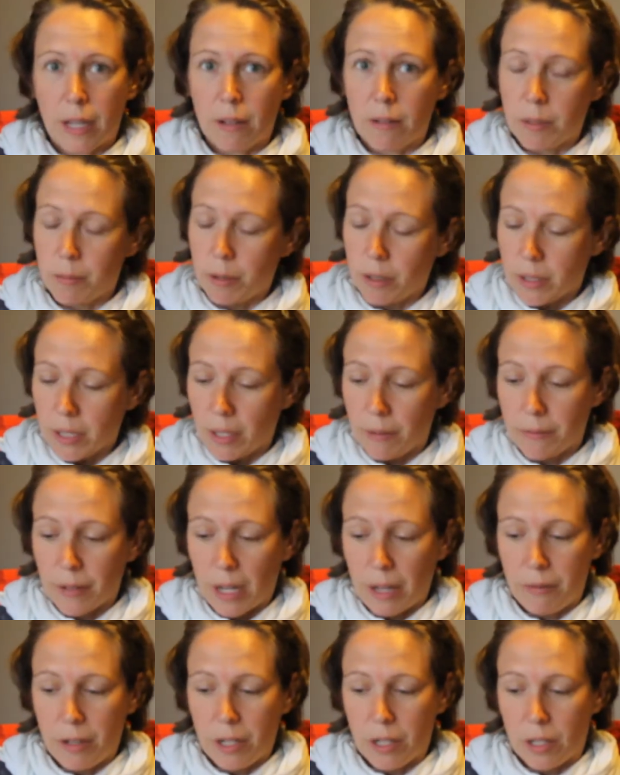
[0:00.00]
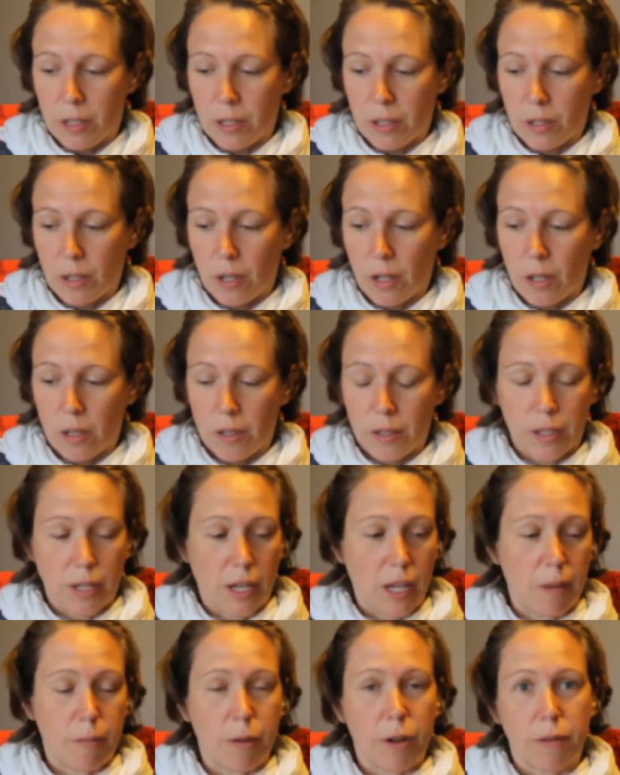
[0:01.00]
It was about, say, 5 inches tall, and
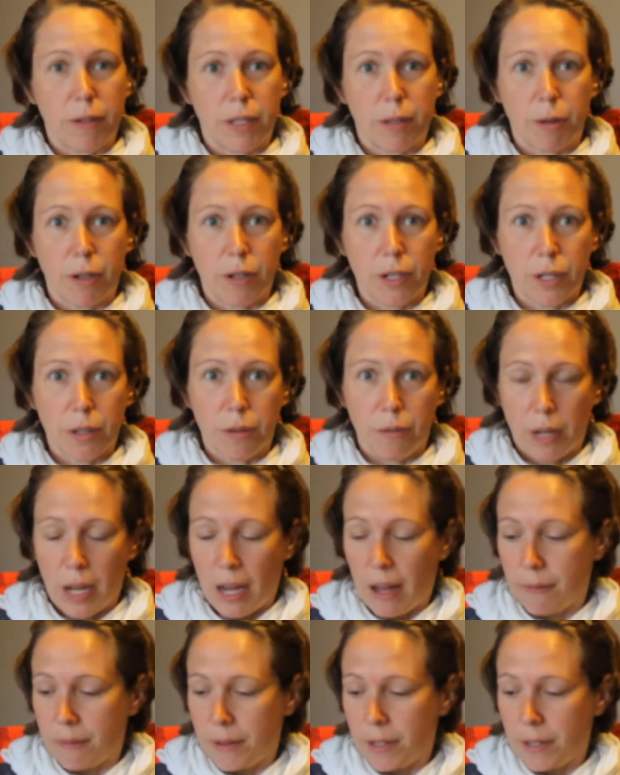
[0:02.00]
diameter is about 2.5